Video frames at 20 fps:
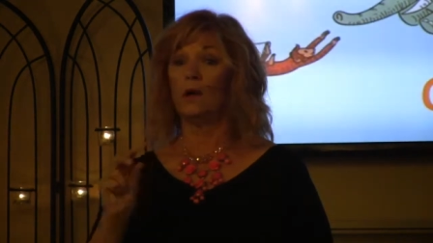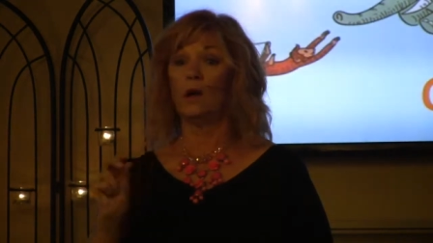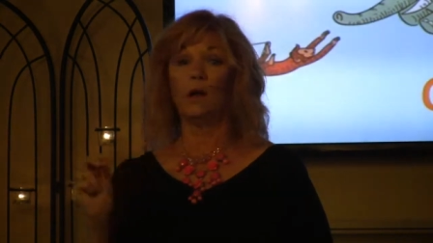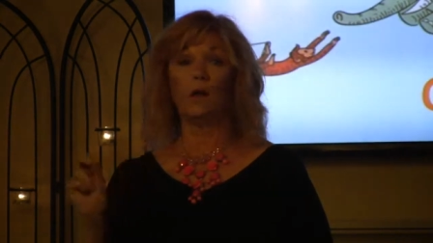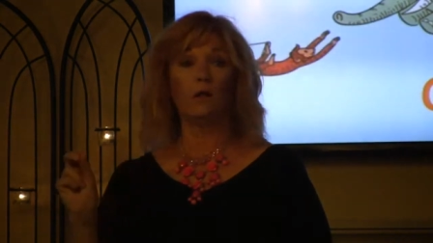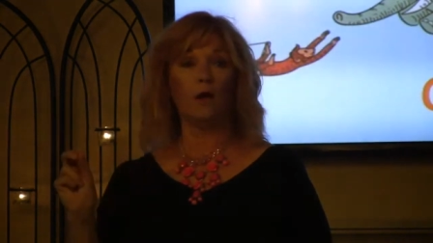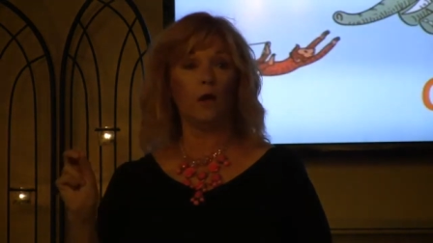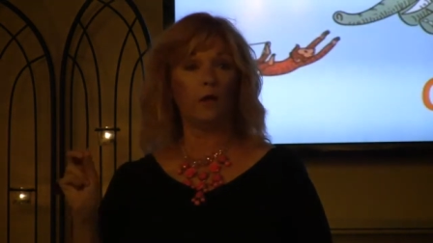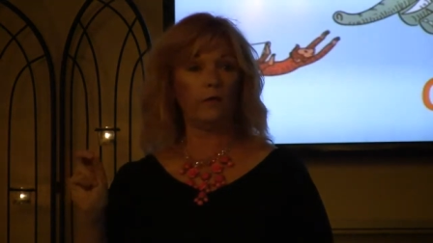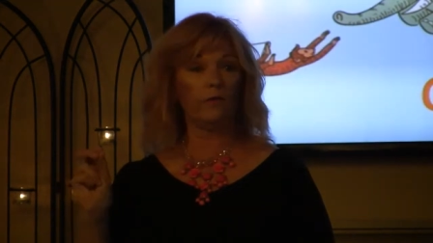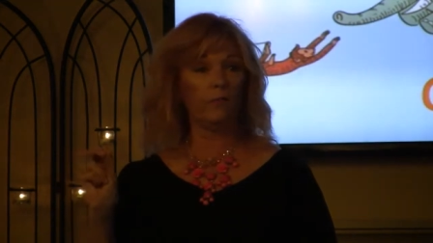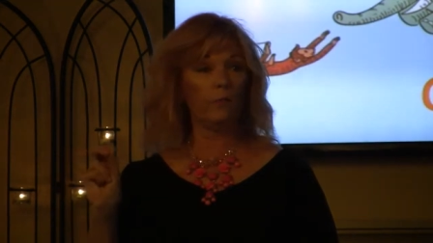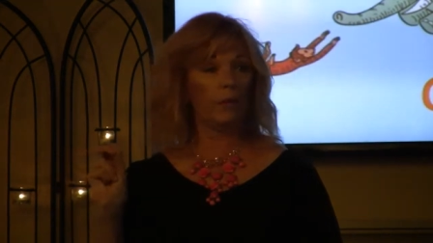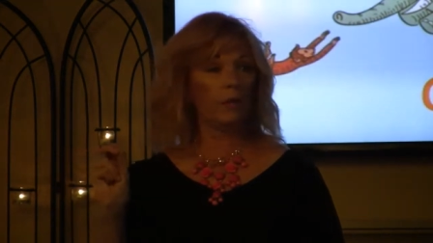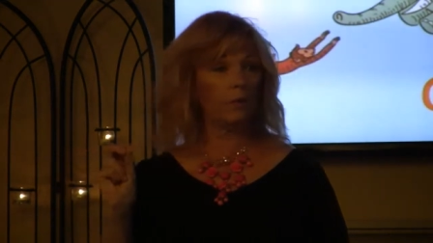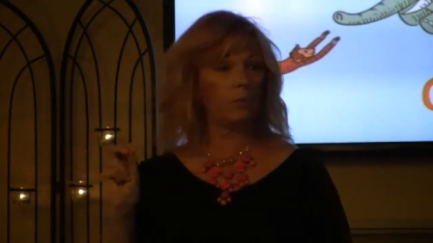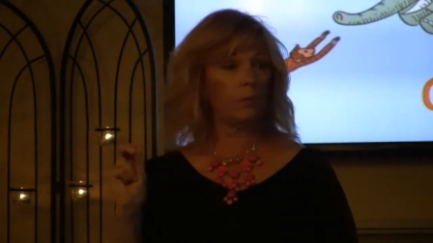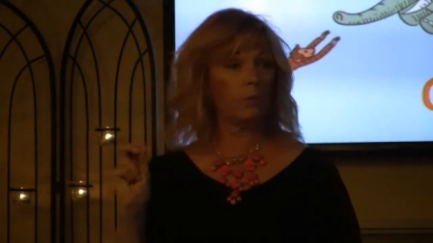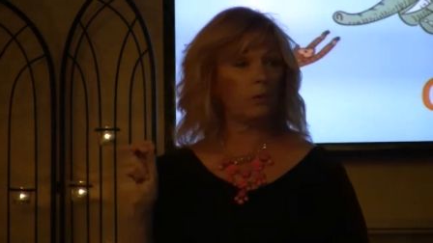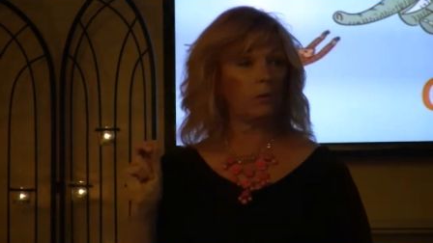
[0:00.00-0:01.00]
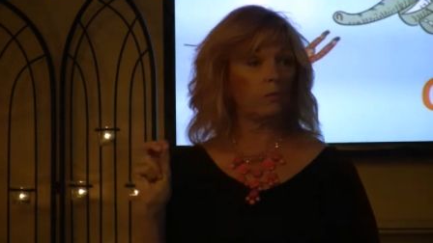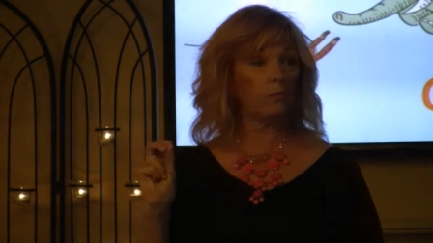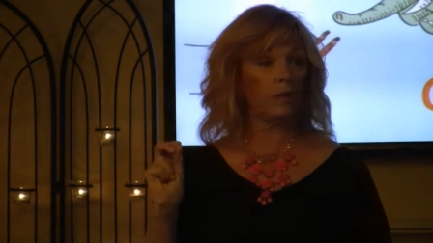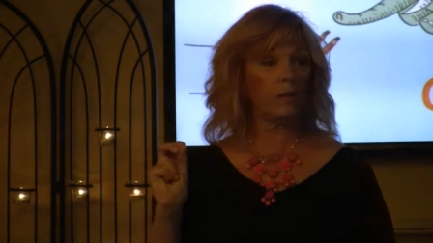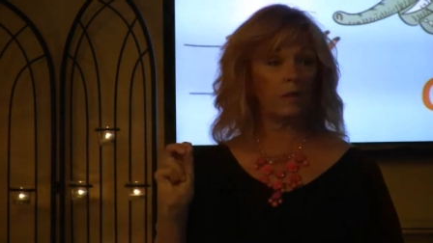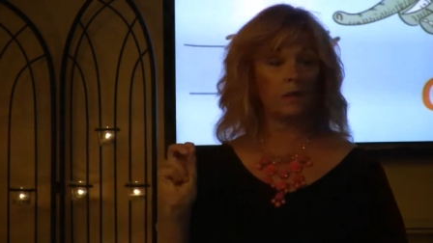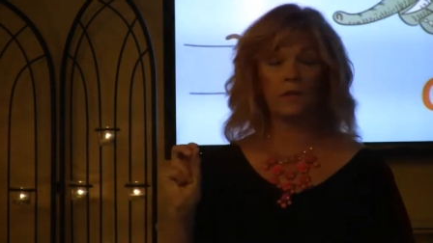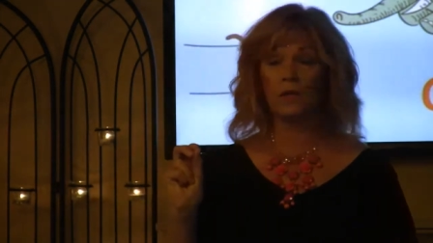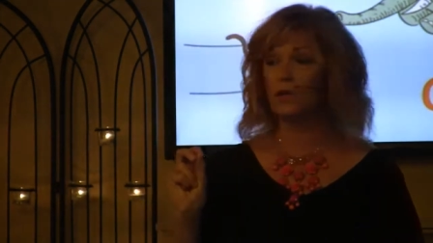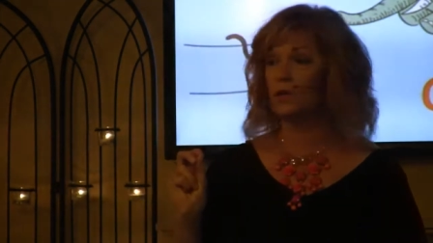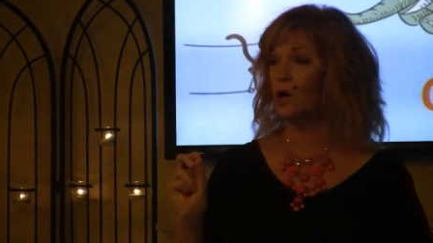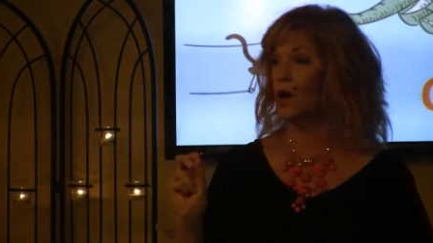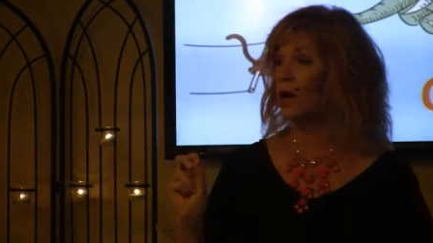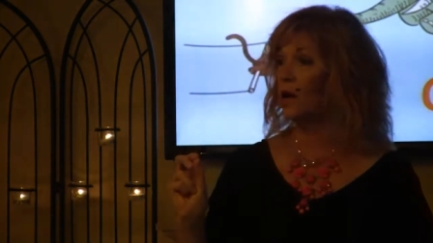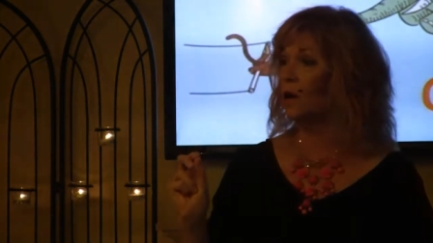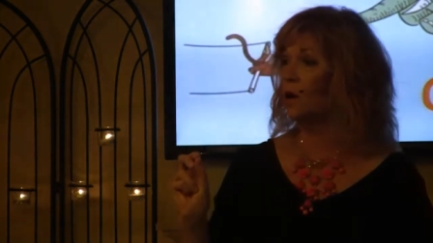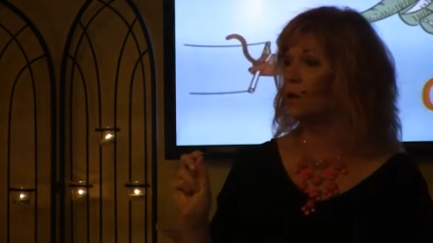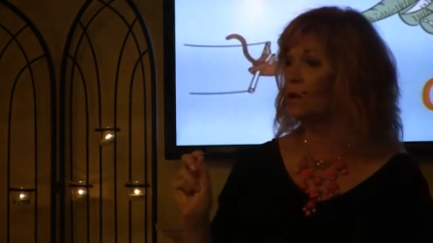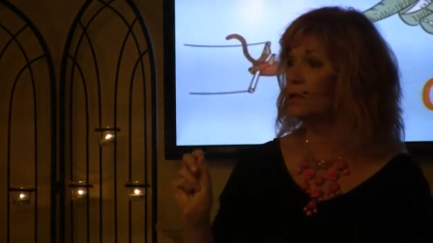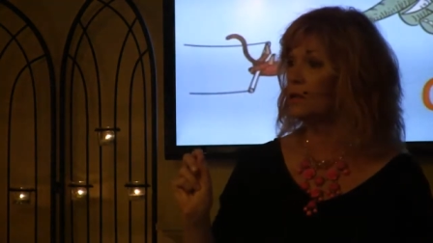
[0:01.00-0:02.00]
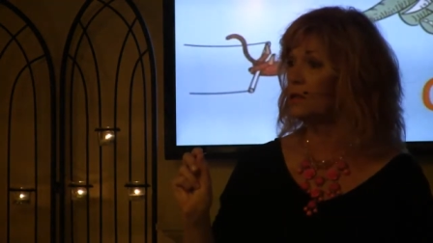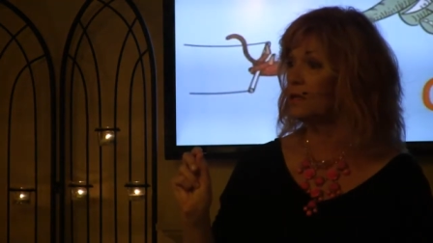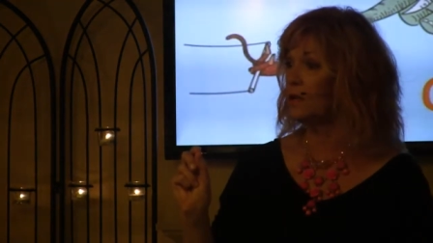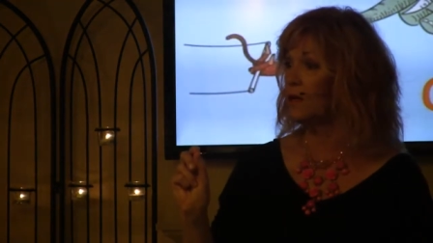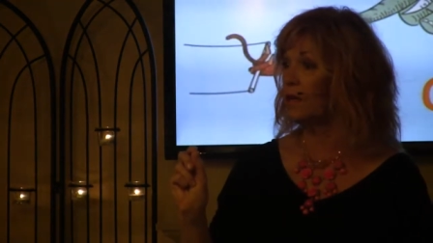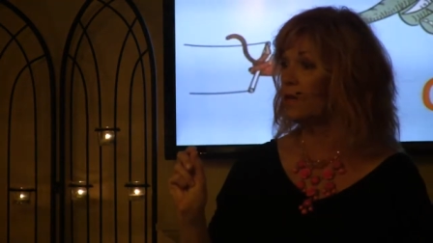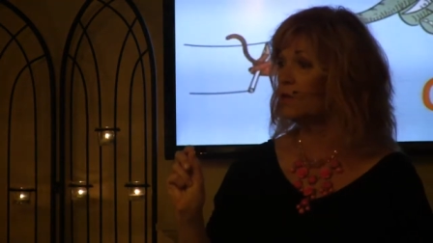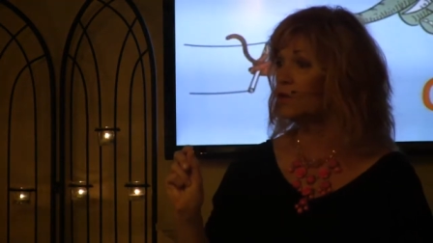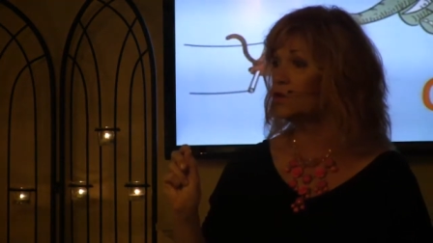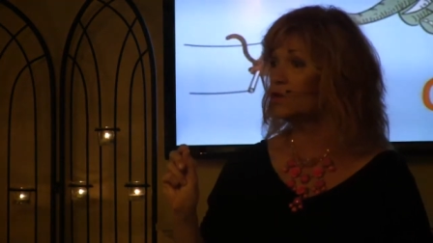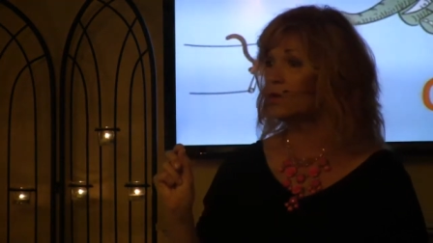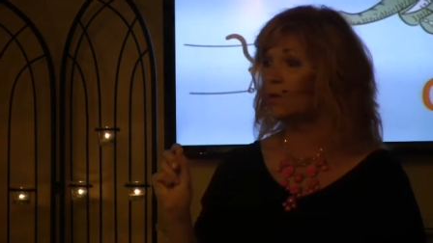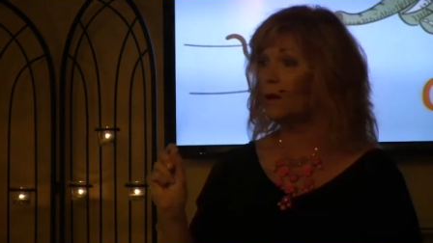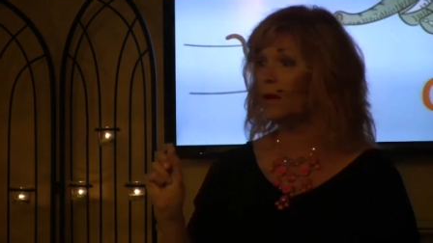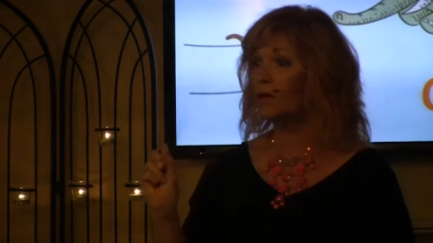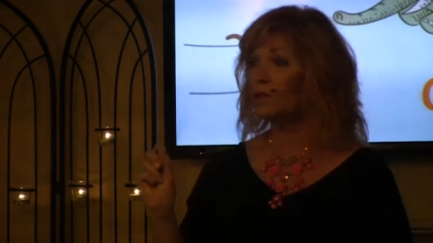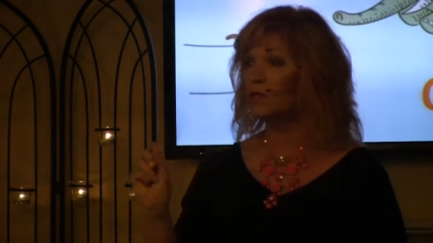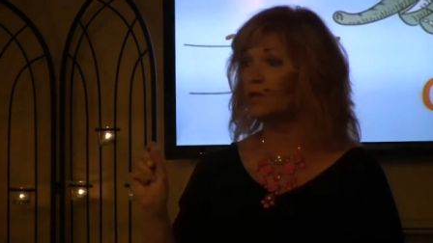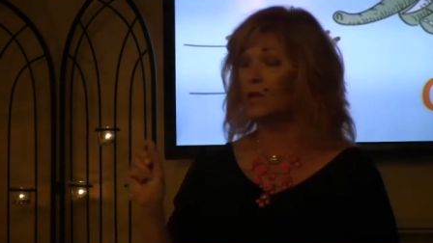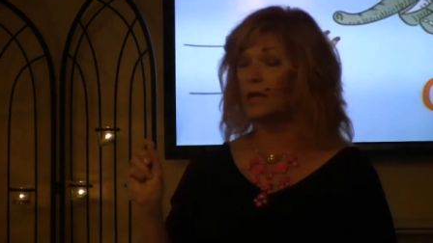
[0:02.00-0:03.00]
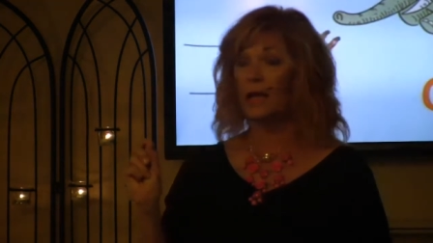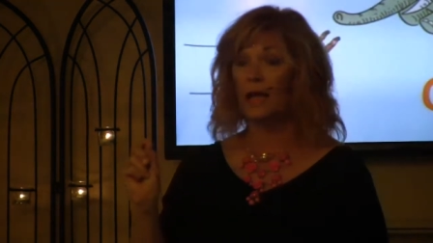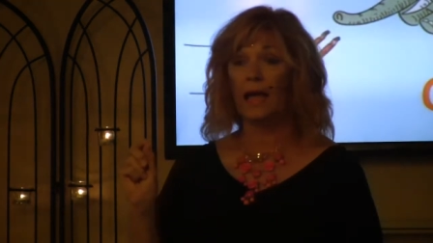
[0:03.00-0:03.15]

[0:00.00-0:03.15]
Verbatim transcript: a lot of people because I try to hold it together so much.